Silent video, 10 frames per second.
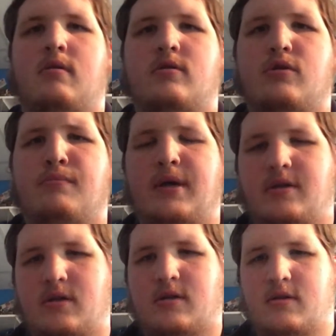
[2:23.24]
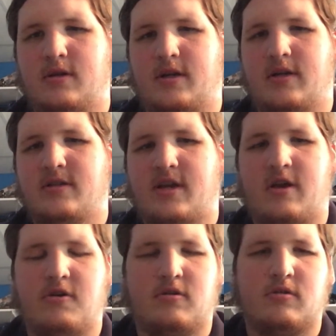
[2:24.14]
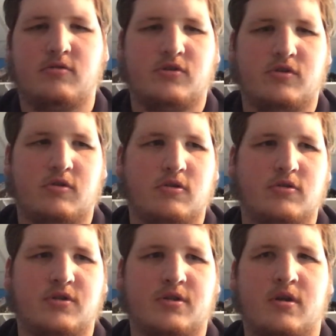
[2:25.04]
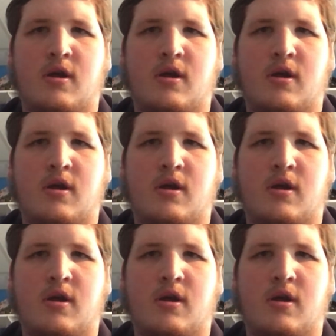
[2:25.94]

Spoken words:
So basically his character starts